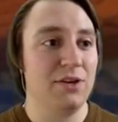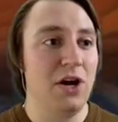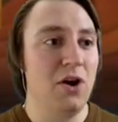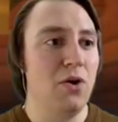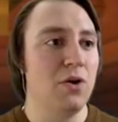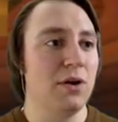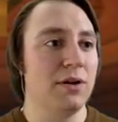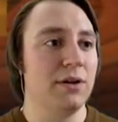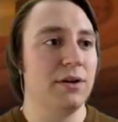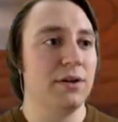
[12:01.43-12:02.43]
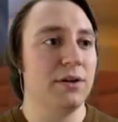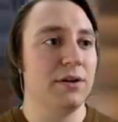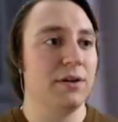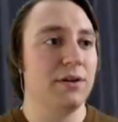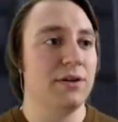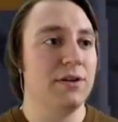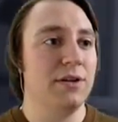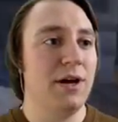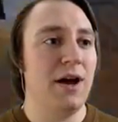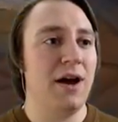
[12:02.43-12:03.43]
No!
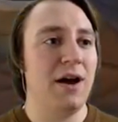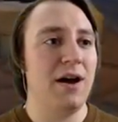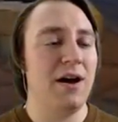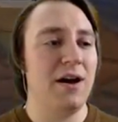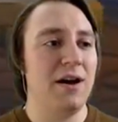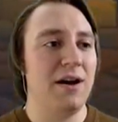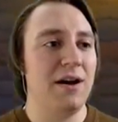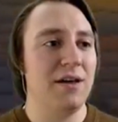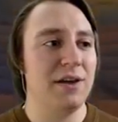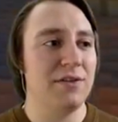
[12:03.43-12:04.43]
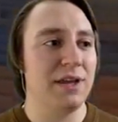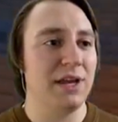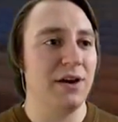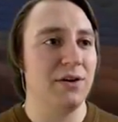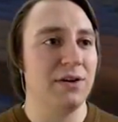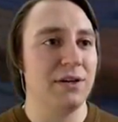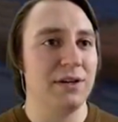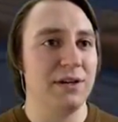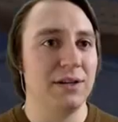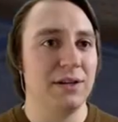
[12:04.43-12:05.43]
Ah, there they go.
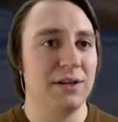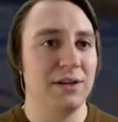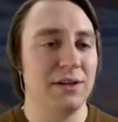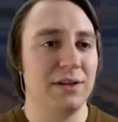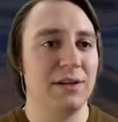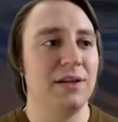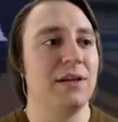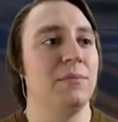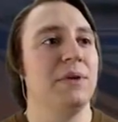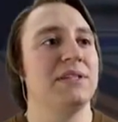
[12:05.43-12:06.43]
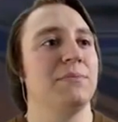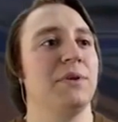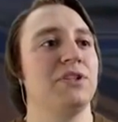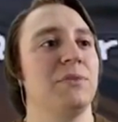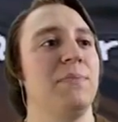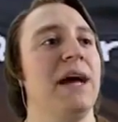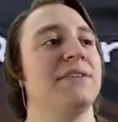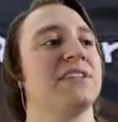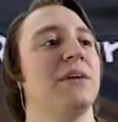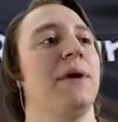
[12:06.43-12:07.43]
Makes a bunch of
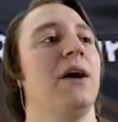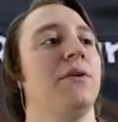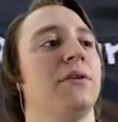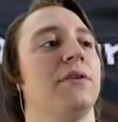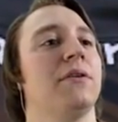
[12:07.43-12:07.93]
bats come out.